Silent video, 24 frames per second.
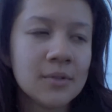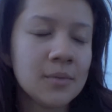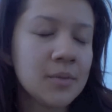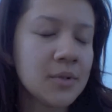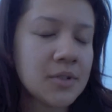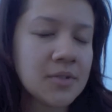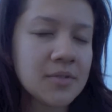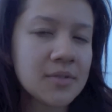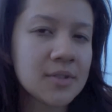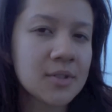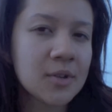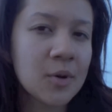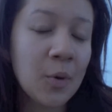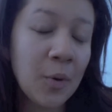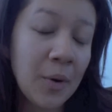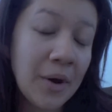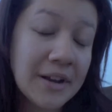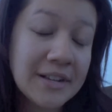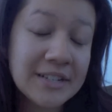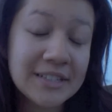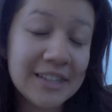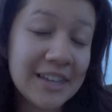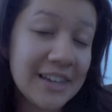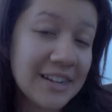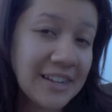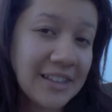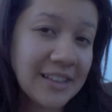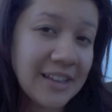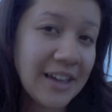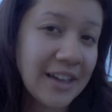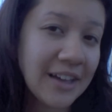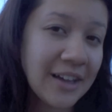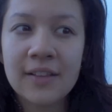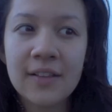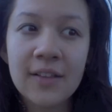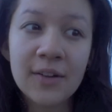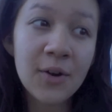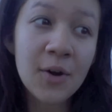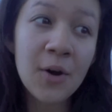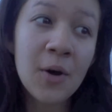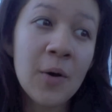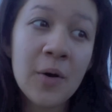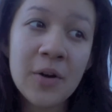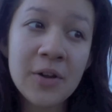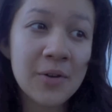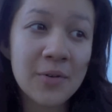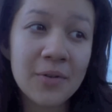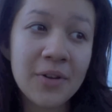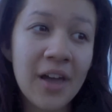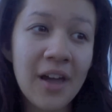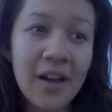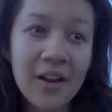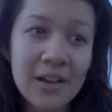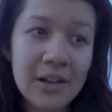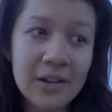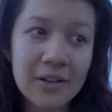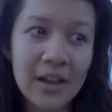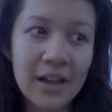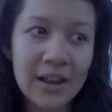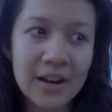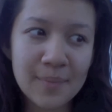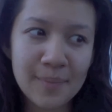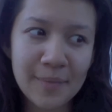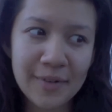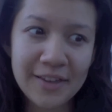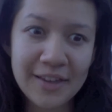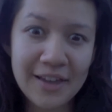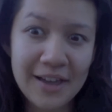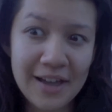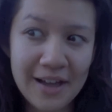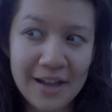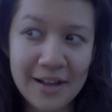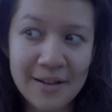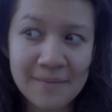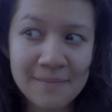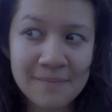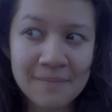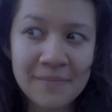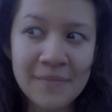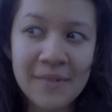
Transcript: which was quite ladylike. They're like, oh, are you okay, are you okay? And I'm like, yeah.